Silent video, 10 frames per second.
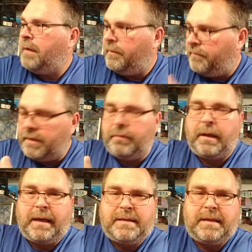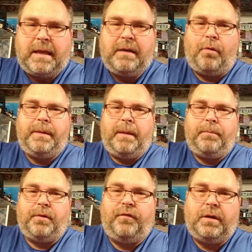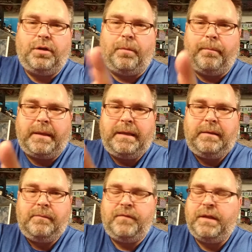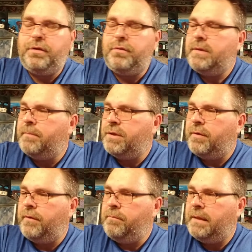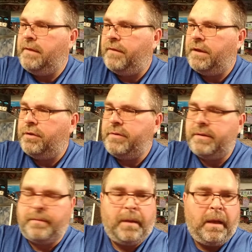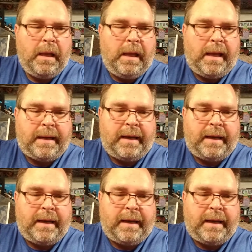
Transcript: video, like I said, opening up those Funko mini figures, mystery mini figures. And I